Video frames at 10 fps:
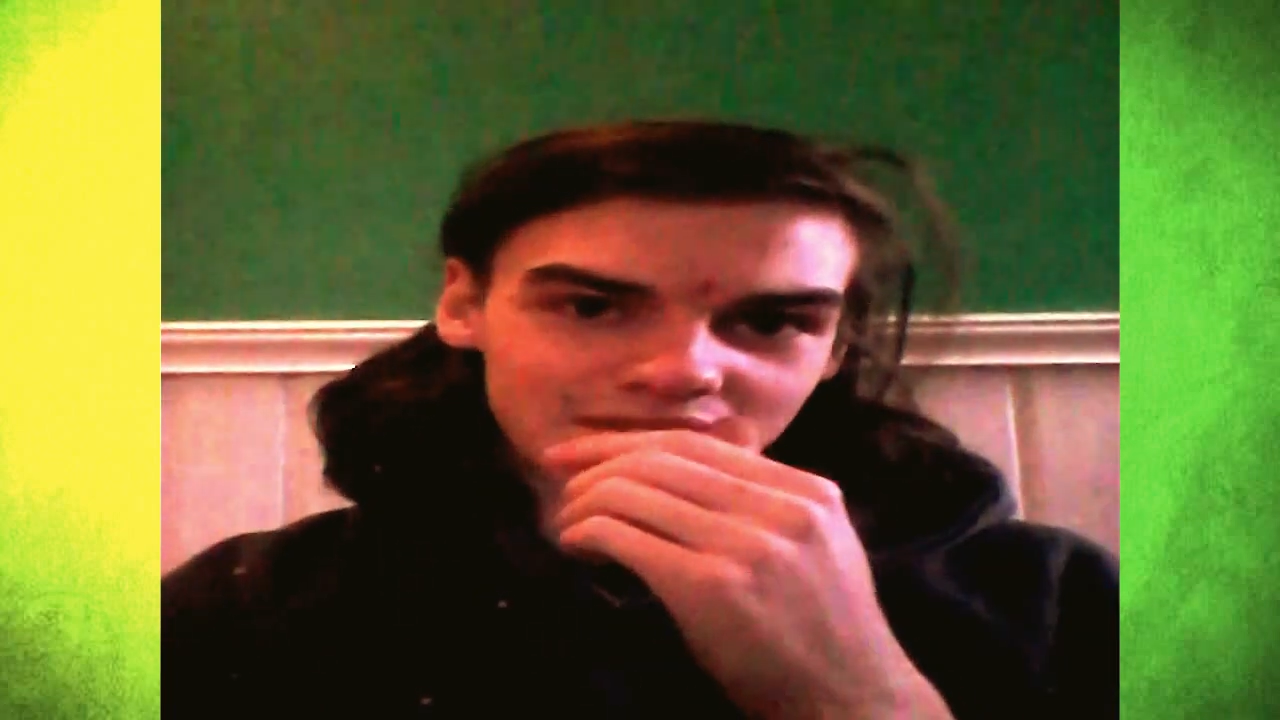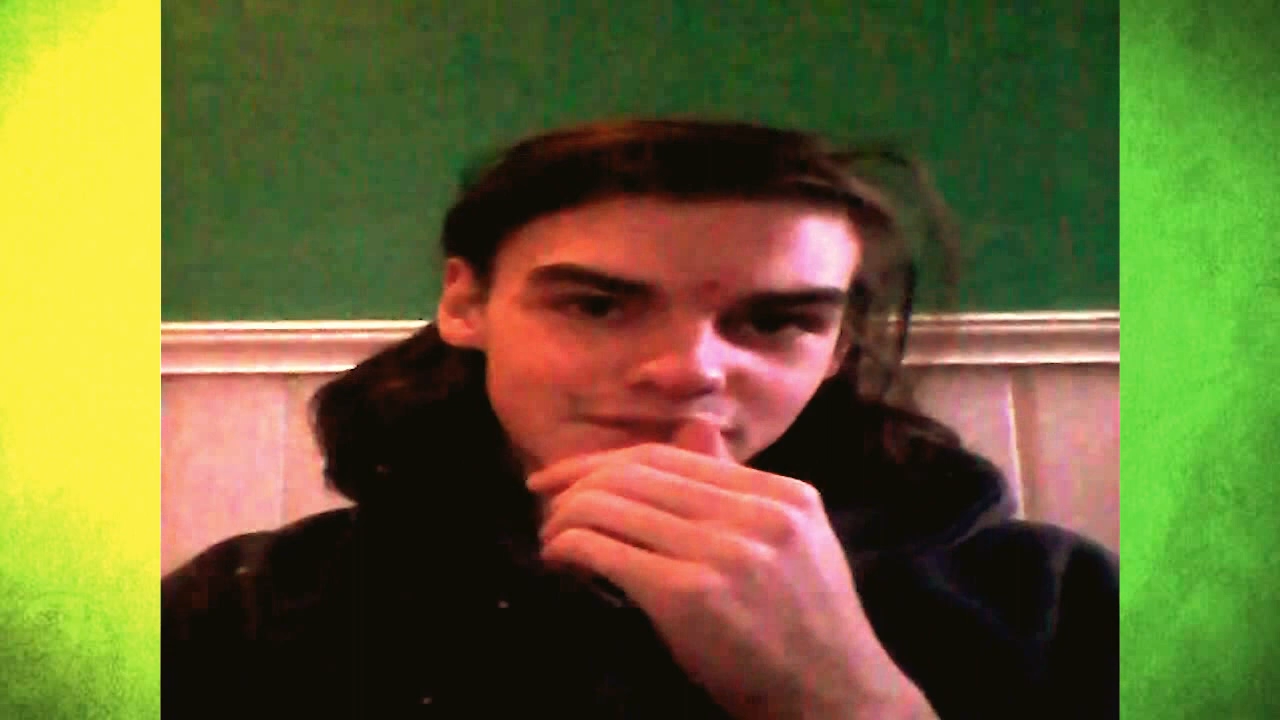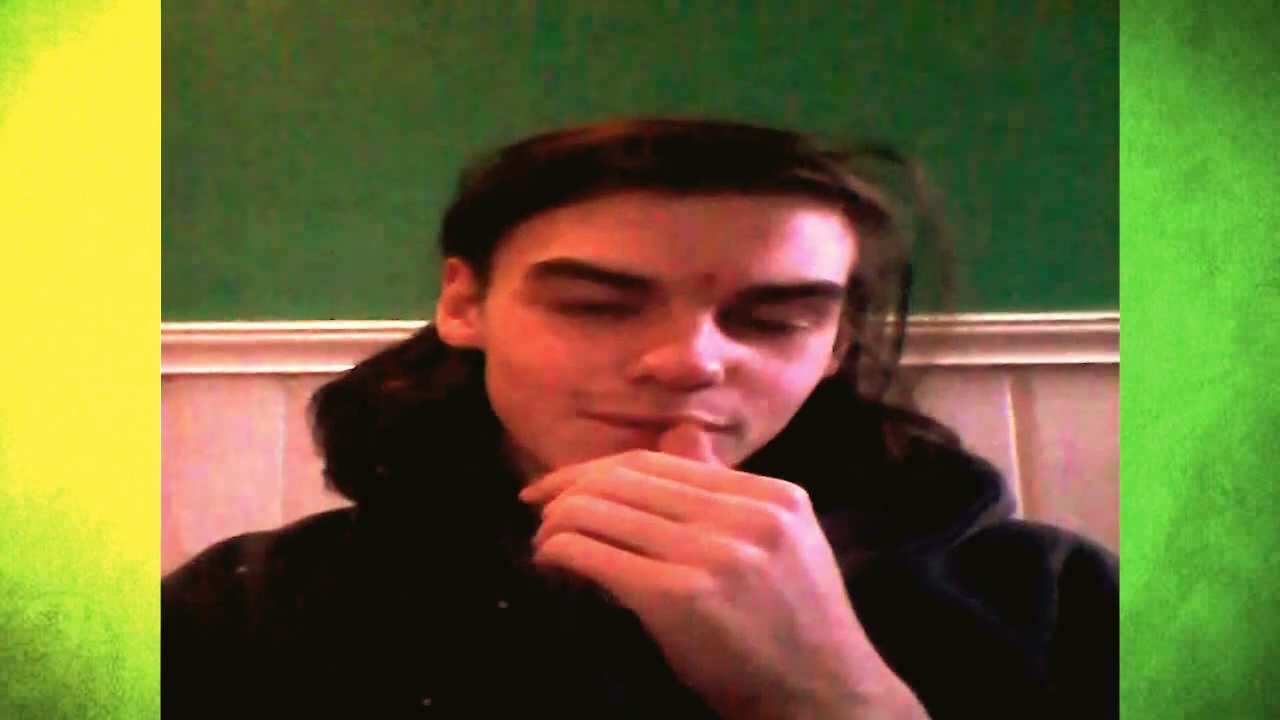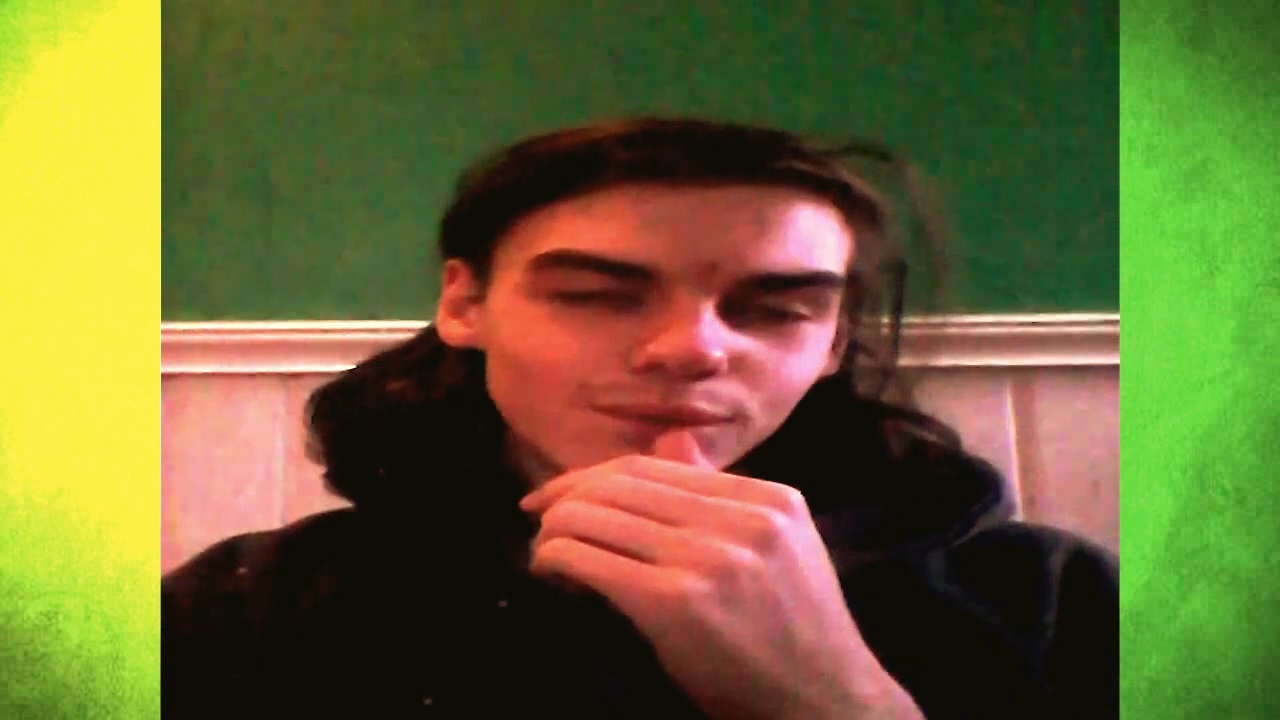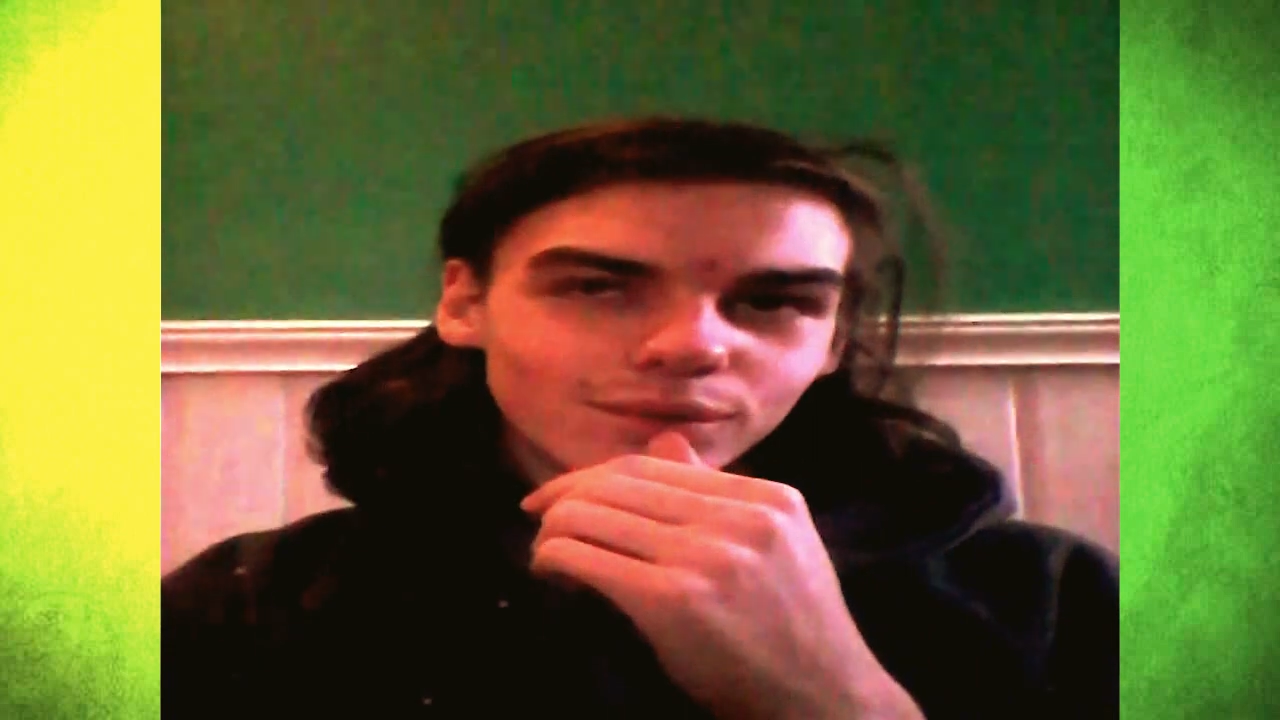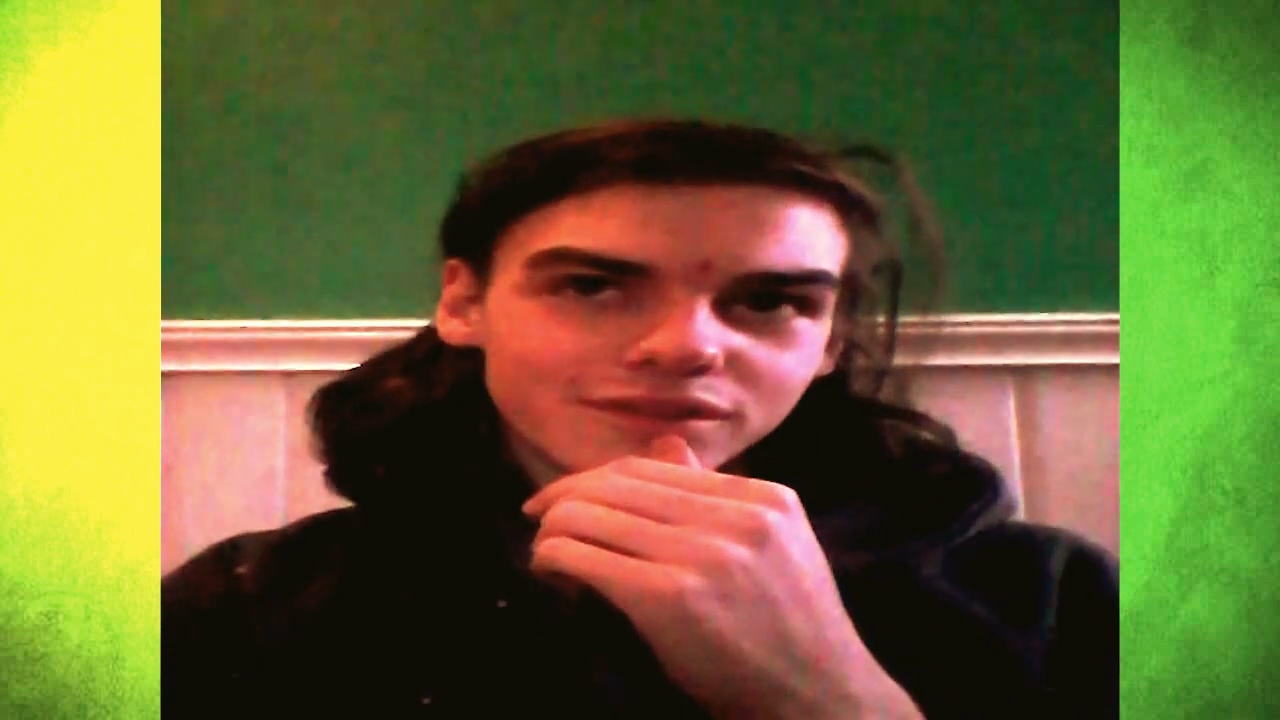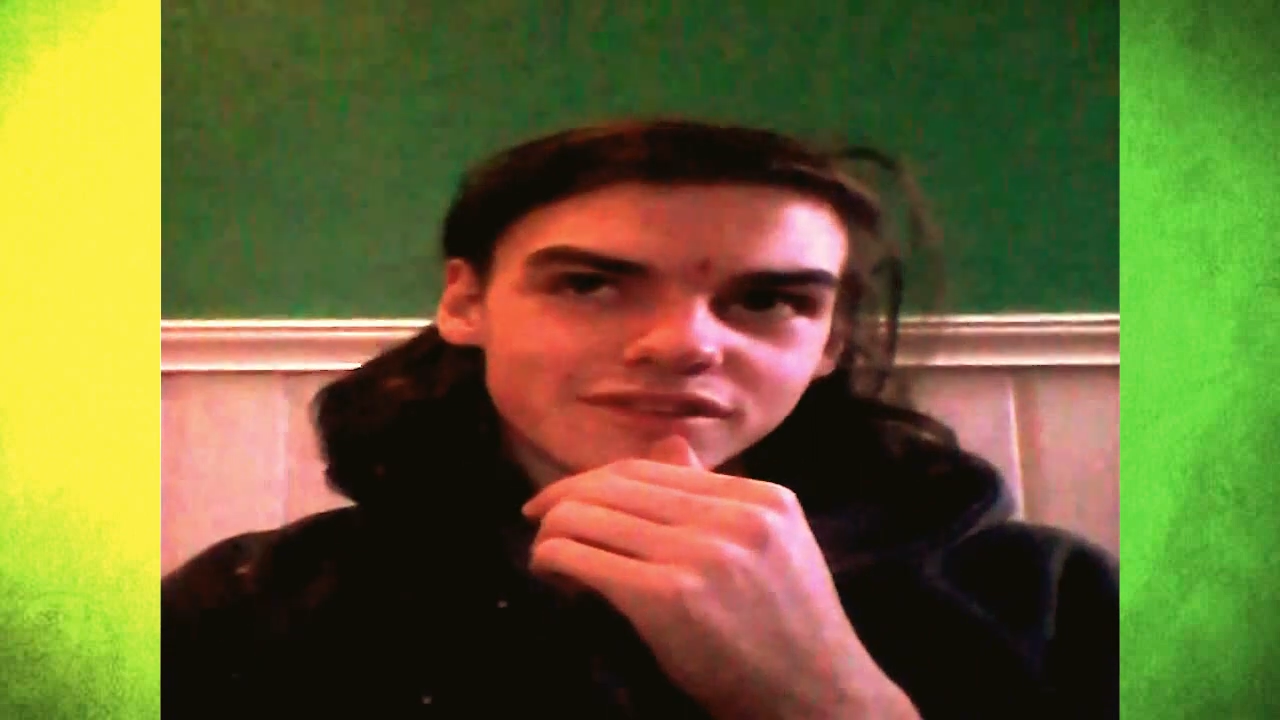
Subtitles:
school,